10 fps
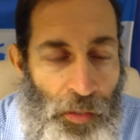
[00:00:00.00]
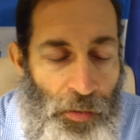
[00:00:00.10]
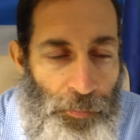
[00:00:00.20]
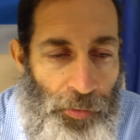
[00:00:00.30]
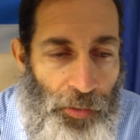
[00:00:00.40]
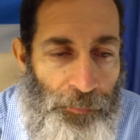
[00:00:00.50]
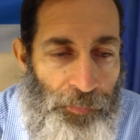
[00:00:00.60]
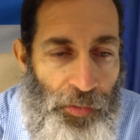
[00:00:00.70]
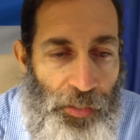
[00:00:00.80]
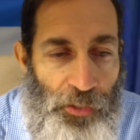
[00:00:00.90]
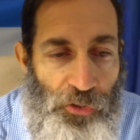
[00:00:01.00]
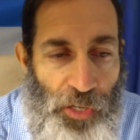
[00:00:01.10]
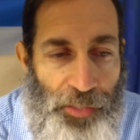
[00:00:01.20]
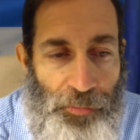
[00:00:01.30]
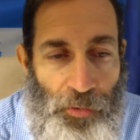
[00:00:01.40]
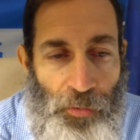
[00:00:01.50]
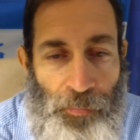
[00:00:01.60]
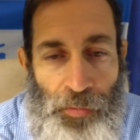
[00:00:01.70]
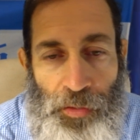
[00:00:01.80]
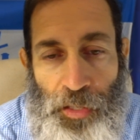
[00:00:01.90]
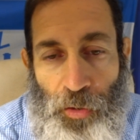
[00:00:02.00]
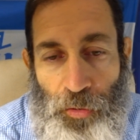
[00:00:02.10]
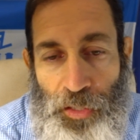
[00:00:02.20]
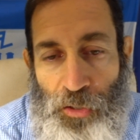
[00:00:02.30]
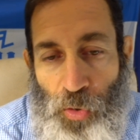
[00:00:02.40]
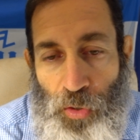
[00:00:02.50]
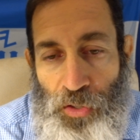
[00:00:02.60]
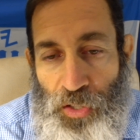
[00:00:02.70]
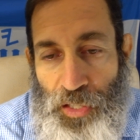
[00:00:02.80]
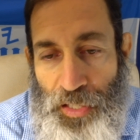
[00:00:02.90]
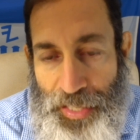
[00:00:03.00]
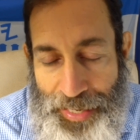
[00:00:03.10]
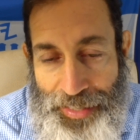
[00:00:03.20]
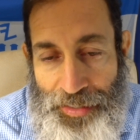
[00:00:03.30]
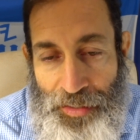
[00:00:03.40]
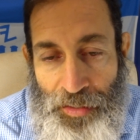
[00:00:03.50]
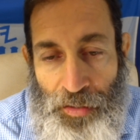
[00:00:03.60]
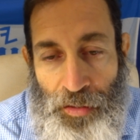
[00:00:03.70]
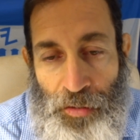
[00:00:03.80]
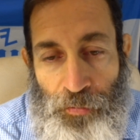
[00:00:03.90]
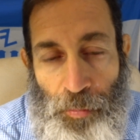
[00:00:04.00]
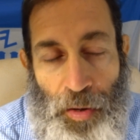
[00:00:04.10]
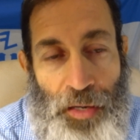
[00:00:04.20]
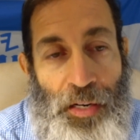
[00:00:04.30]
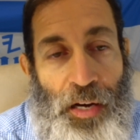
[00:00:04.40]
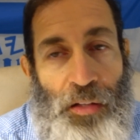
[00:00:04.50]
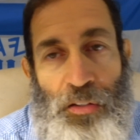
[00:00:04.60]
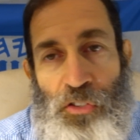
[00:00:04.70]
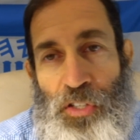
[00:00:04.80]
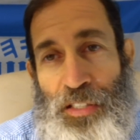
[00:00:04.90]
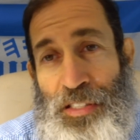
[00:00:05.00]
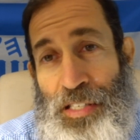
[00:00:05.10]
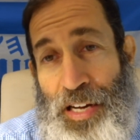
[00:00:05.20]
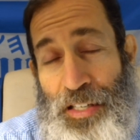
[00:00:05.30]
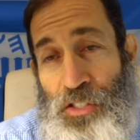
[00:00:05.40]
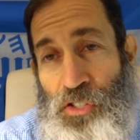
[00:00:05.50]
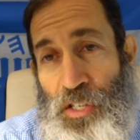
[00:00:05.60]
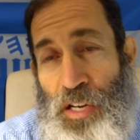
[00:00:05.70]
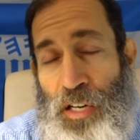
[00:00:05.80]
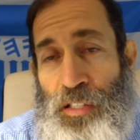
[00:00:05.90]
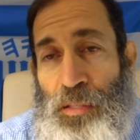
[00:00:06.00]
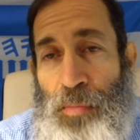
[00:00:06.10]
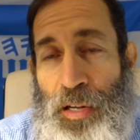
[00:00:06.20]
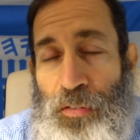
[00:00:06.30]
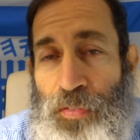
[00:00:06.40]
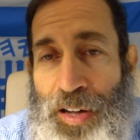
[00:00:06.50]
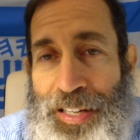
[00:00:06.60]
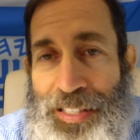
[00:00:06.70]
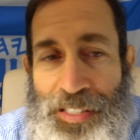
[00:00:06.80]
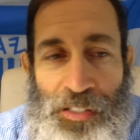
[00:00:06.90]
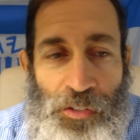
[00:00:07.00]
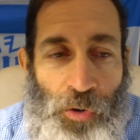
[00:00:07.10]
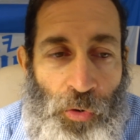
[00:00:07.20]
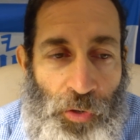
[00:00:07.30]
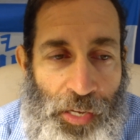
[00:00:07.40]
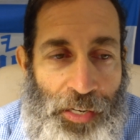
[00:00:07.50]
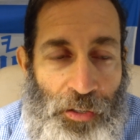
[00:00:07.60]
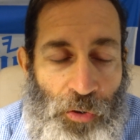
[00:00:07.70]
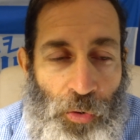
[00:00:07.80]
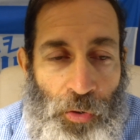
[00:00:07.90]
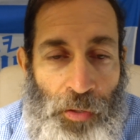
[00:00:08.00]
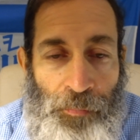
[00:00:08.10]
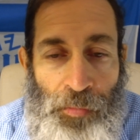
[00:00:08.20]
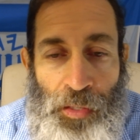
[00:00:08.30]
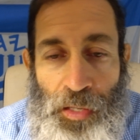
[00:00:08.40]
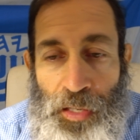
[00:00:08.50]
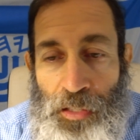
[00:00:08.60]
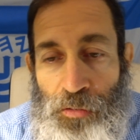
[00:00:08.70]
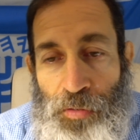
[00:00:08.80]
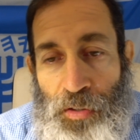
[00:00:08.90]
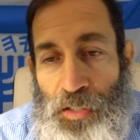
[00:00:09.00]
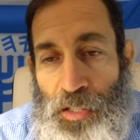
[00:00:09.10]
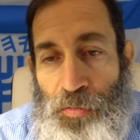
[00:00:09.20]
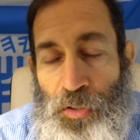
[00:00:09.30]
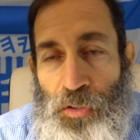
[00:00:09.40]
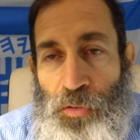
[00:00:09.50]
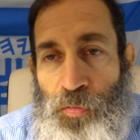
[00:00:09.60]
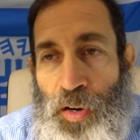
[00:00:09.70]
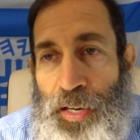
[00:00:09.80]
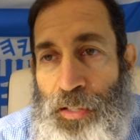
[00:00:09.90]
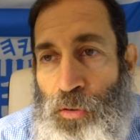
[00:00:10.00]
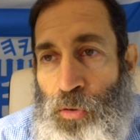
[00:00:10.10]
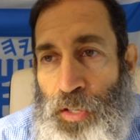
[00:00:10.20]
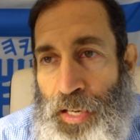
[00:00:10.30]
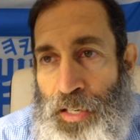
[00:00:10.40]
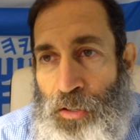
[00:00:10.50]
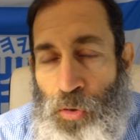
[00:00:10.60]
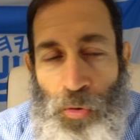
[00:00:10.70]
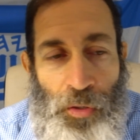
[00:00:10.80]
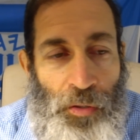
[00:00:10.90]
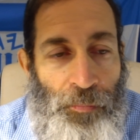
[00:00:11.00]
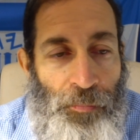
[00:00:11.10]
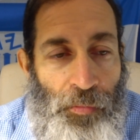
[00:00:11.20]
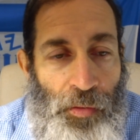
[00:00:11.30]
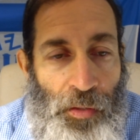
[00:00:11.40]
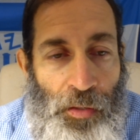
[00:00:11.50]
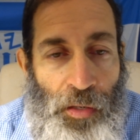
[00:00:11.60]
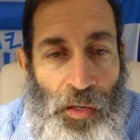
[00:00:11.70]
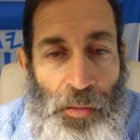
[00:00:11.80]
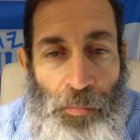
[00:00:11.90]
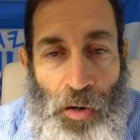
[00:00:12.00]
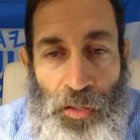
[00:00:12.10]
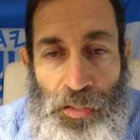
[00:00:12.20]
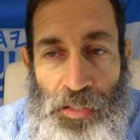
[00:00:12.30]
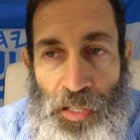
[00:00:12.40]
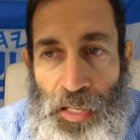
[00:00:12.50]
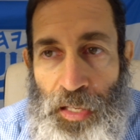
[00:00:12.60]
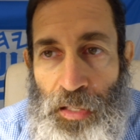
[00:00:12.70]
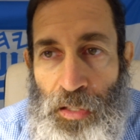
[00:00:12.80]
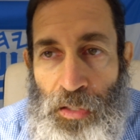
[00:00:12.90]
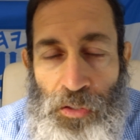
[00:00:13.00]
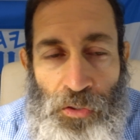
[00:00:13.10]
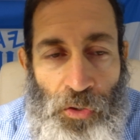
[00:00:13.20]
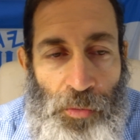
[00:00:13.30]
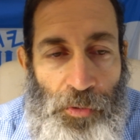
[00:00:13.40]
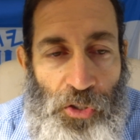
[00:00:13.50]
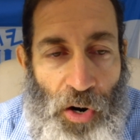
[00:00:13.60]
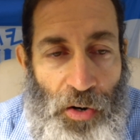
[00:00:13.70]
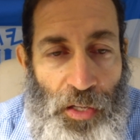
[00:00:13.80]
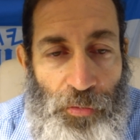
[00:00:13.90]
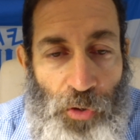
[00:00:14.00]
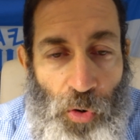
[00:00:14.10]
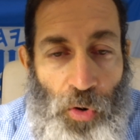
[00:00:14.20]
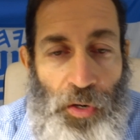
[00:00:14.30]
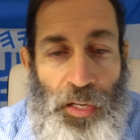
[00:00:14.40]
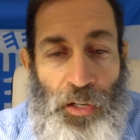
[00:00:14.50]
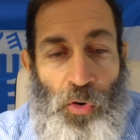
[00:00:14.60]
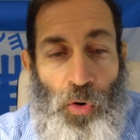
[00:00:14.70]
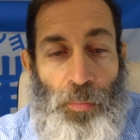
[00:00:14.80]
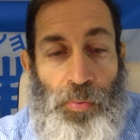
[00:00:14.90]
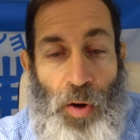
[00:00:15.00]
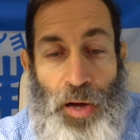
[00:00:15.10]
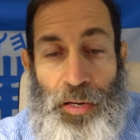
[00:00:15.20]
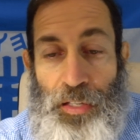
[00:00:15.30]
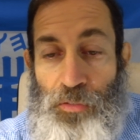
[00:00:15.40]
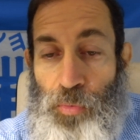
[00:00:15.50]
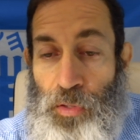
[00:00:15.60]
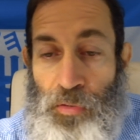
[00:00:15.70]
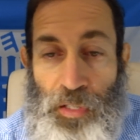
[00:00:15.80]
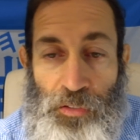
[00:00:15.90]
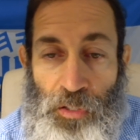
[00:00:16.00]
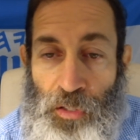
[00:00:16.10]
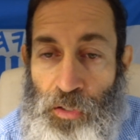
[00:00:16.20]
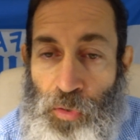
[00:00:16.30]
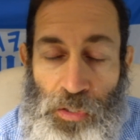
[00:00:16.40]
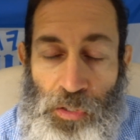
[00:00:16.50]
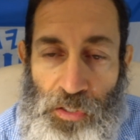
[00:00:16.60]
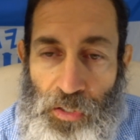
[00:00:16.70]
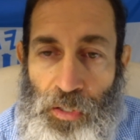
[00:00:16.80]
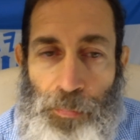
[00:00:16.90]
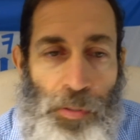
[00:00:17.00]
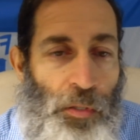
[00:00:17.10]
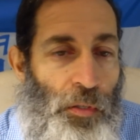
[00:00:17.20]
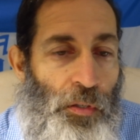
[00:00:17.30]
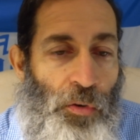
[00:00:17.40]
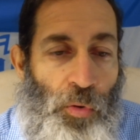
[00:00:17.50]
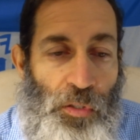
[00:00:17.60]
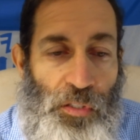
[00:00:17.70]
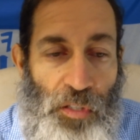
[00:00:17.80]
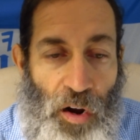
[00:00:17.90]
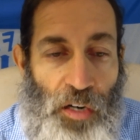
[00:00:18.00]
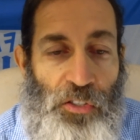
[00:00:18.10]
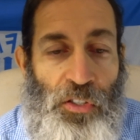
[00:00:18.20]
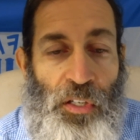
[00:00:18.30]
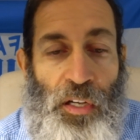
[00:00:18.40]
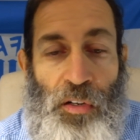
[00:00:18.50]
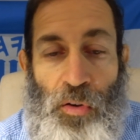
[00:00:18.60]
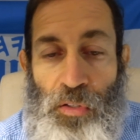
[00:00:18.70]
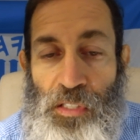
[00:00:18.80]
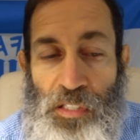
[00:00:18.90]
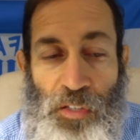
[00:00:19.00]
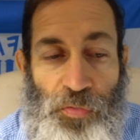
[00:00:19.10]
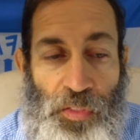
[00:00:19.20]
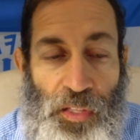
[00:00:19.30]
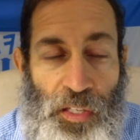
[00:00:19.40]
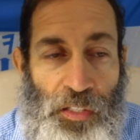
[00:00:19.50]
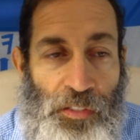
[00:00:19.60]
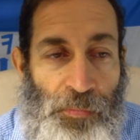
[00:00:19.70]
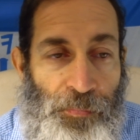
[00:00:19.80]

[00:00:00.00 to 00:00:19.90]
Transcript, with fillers: But in general, the only corn you can get uh, from my knowledge, that's not genetically modified is organic corn, and it's very difficult to find organic corn uh, on the market today. So the majority of corn and corn products, whether that's uh, corn syrup, corn starch, and all these different things,